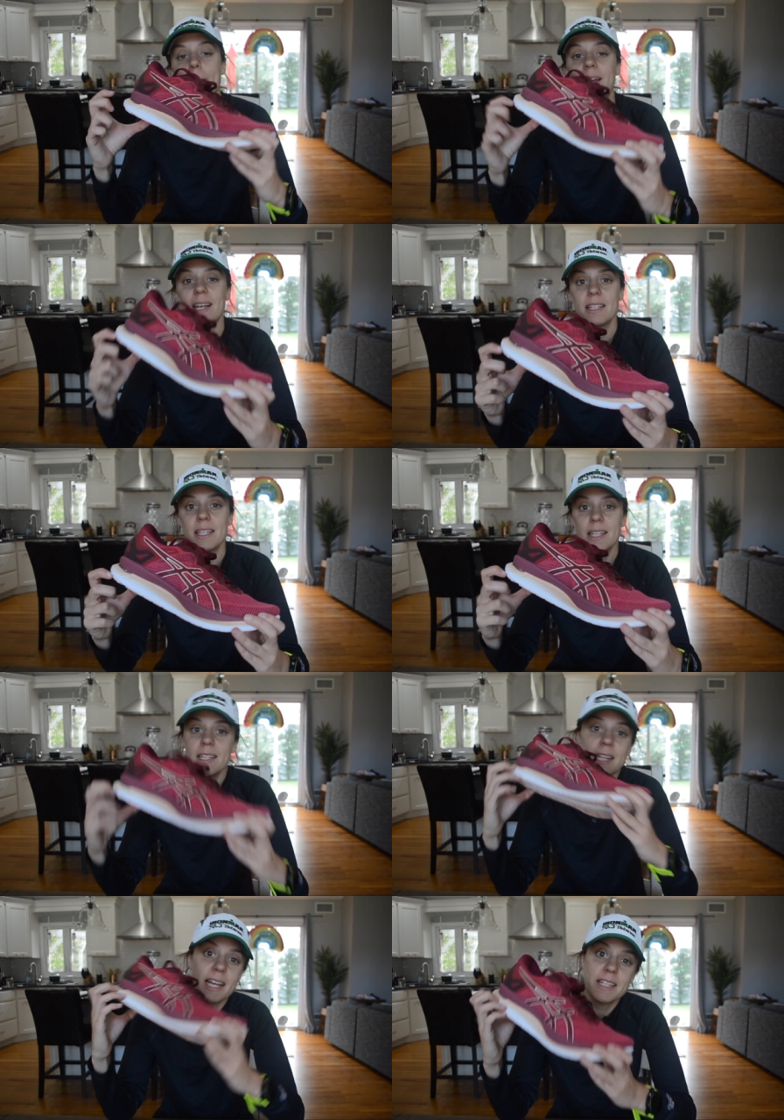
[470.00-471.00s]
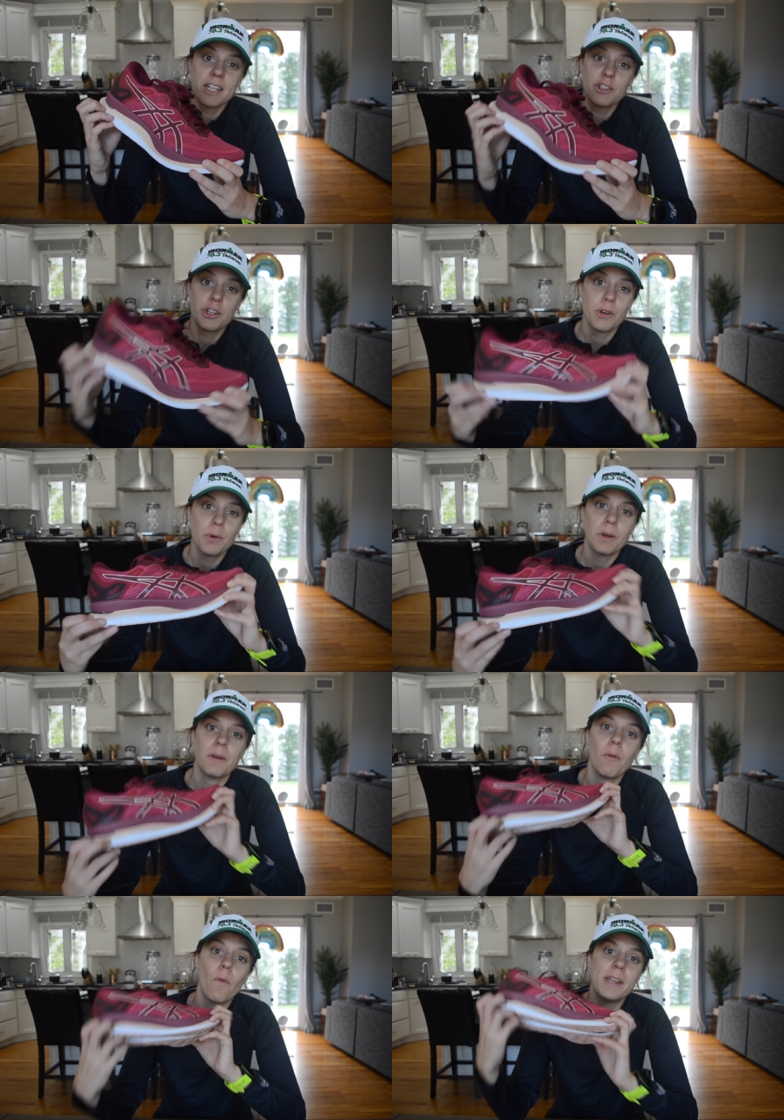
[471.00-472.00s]
Because this is an Asics shoe,
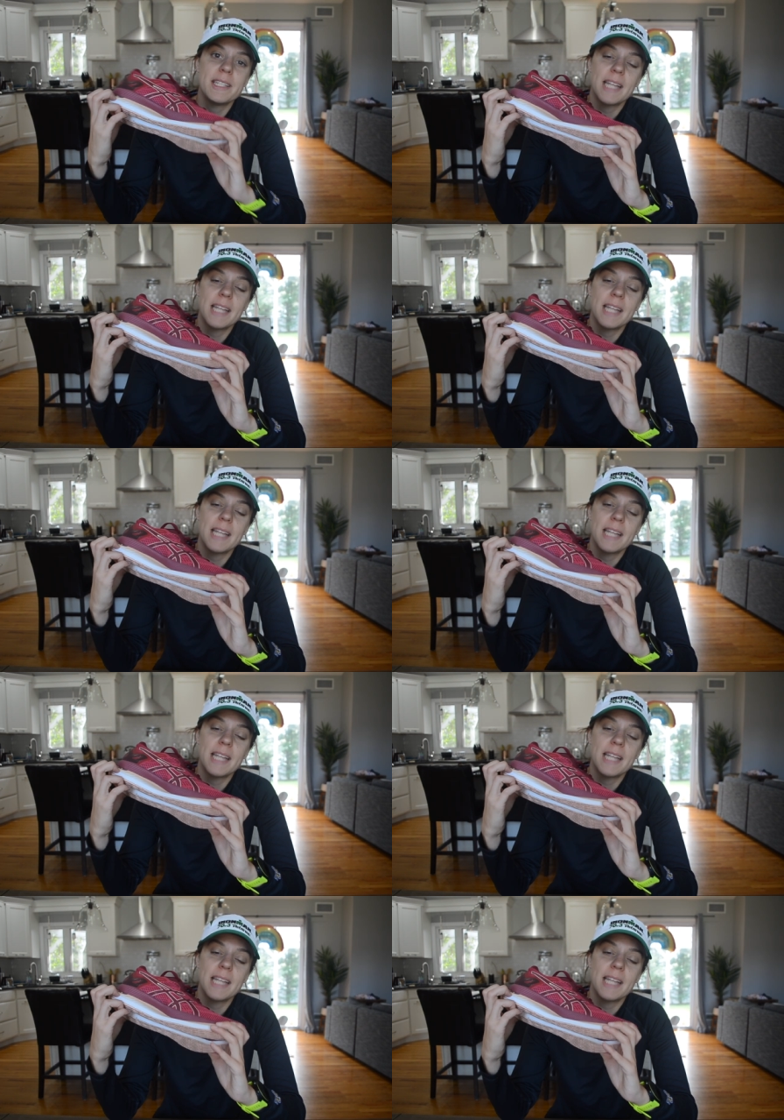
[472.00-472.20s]
what does